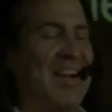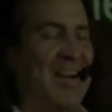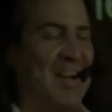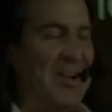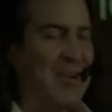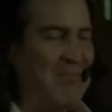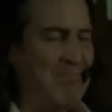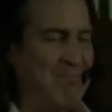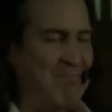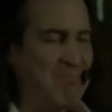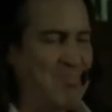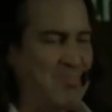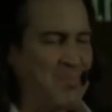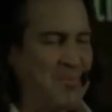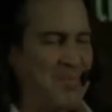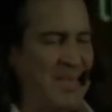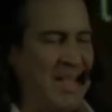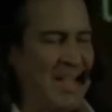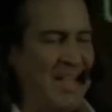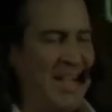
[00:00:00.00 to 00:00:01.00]
Um,
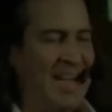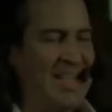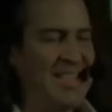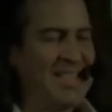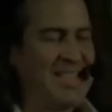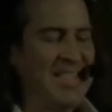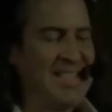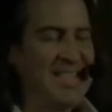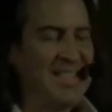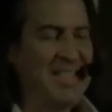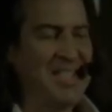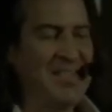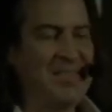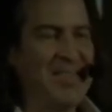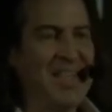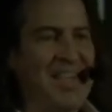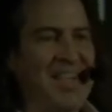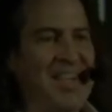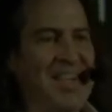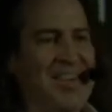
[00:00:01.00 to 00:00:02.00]
I sent an
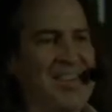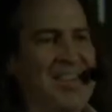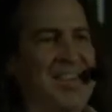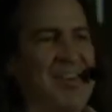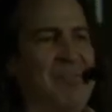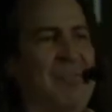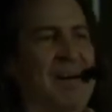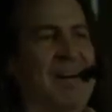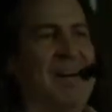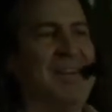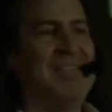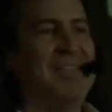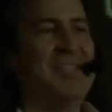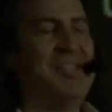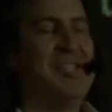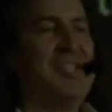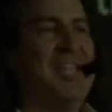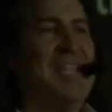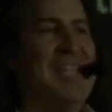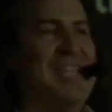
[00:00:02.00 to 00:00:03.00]
email out about a
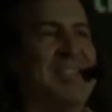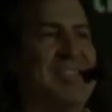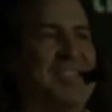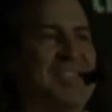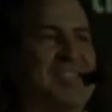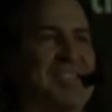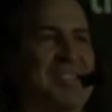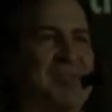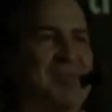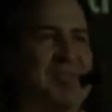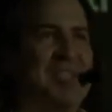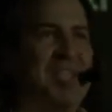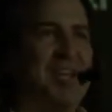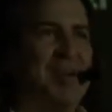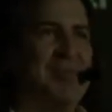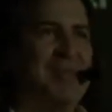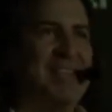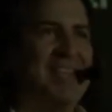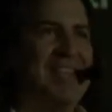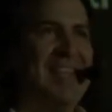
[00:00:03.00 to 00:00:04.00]
change that was
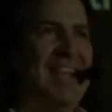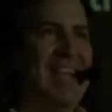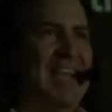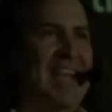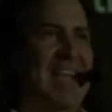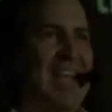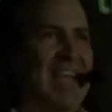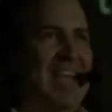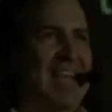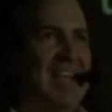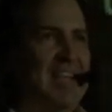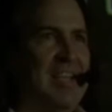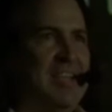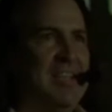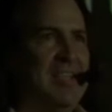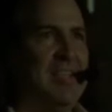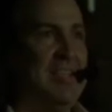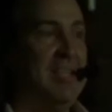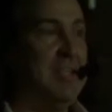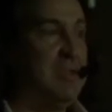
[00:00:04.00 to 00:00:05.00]
coming
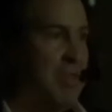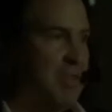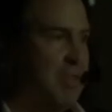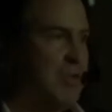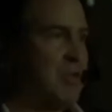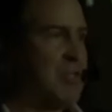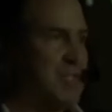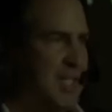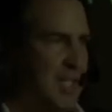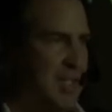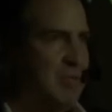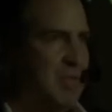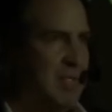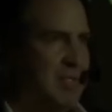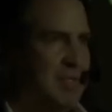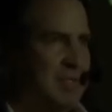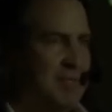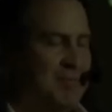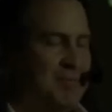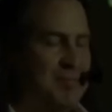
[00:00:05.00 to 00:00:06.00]
uh, in 13
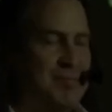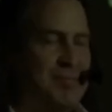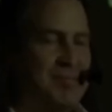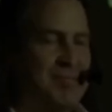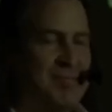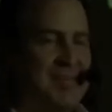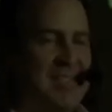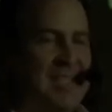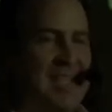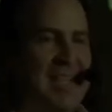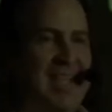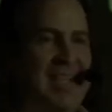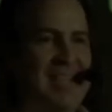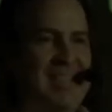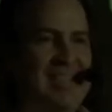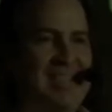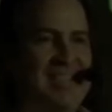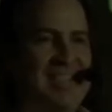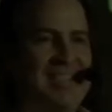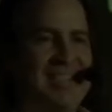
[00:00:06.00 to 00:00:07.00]
months.
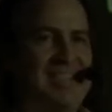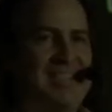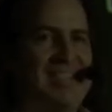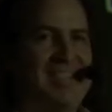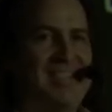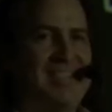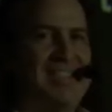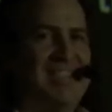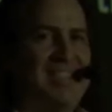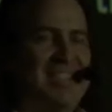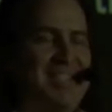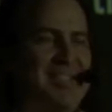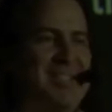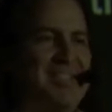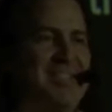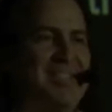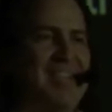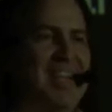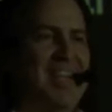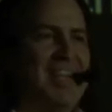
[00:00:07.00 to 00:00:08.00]
And the
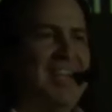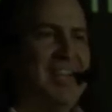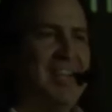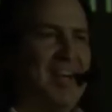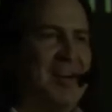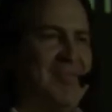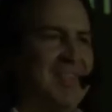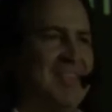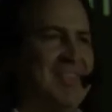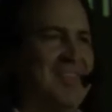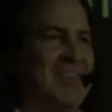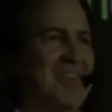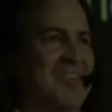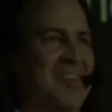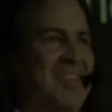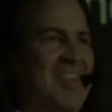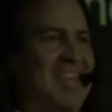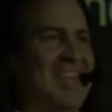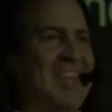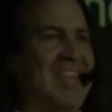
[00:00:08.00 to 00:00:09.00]
teacher caught me in the
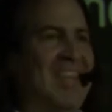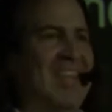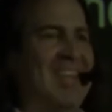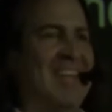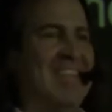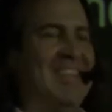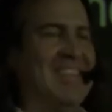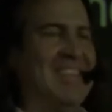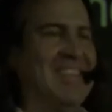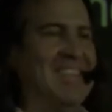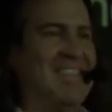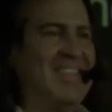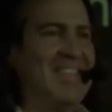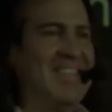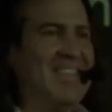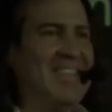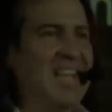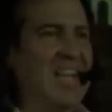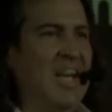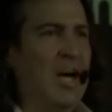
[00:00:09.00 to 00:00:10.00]
hallway and they
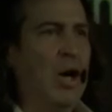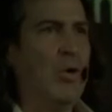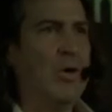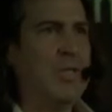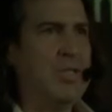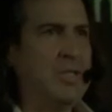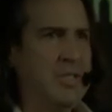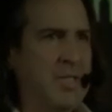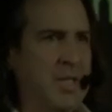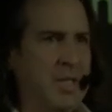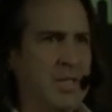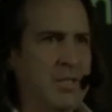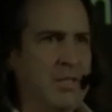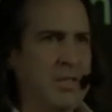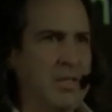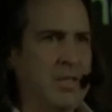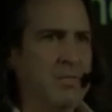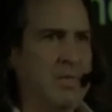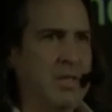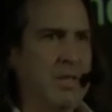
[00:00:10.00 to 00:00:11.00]
said, Oh, I just got
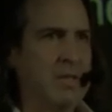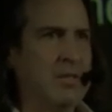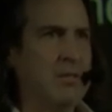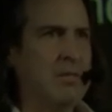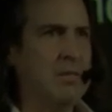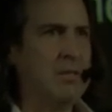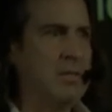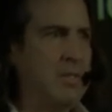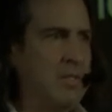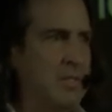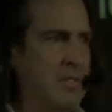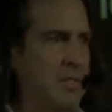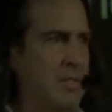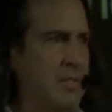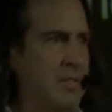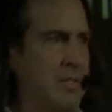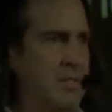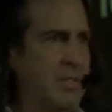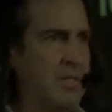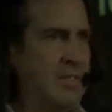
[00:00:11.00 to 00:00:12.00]
your email. This
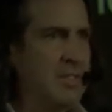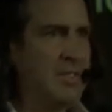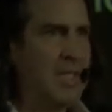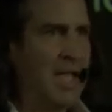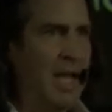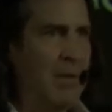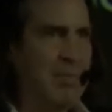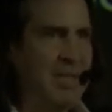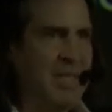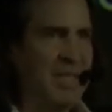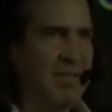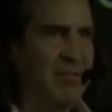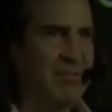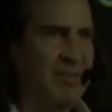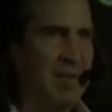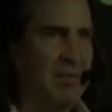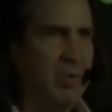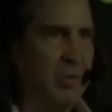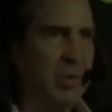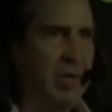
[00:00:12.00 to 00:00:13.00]
is, this is happening in
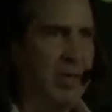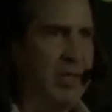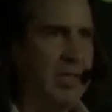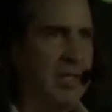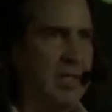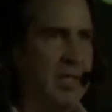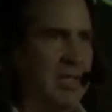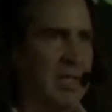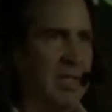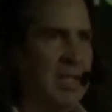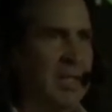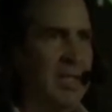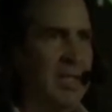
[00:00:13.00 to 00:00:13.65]
February.